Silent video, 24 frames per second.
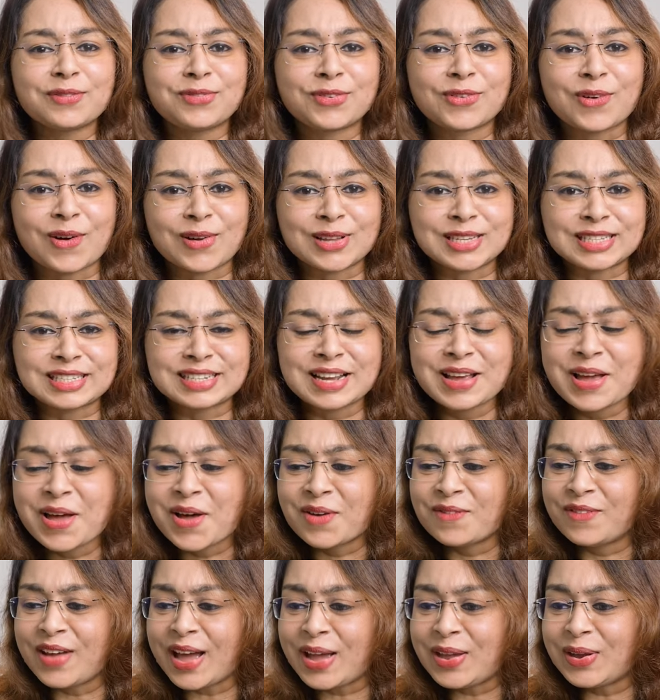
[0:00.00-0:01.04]
of cost,
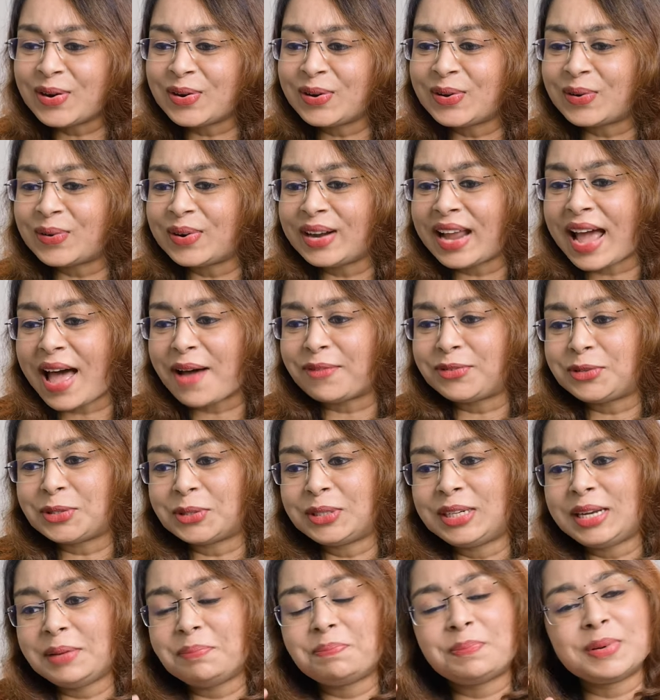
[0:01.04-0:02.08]
where you don't have to
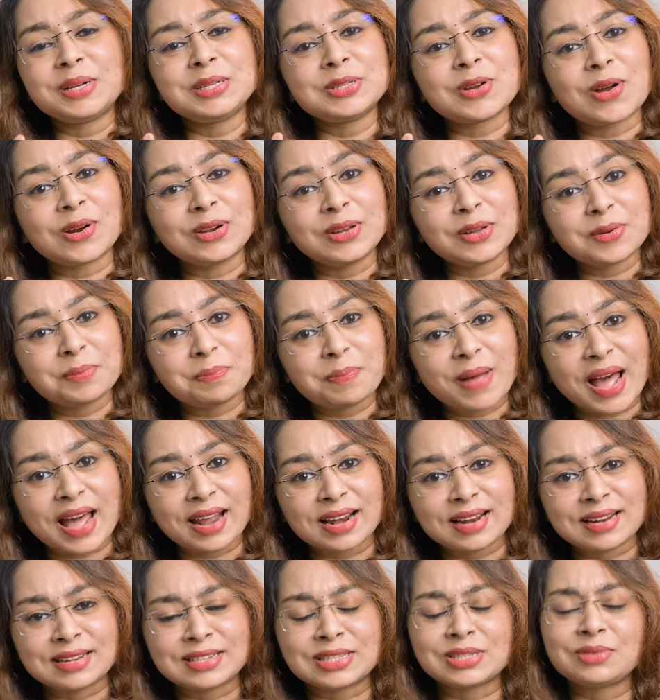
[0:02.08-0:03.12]
depend on your
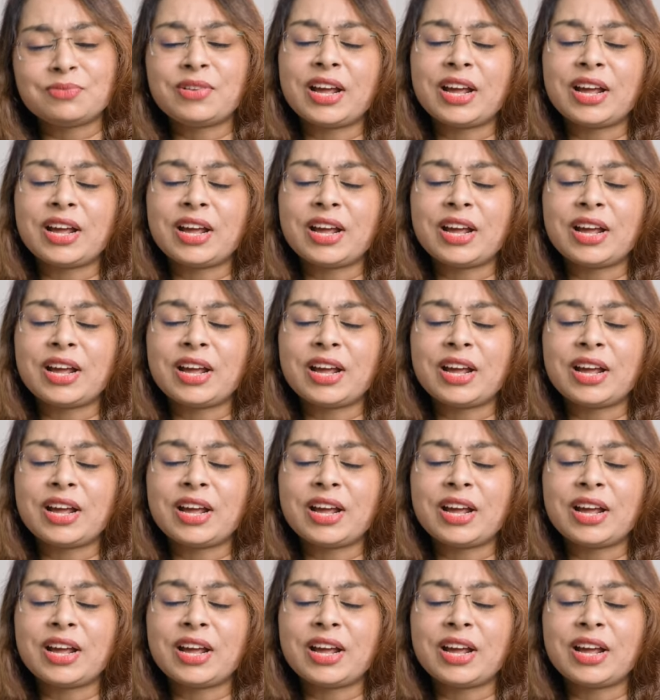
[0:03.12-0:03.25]
parents,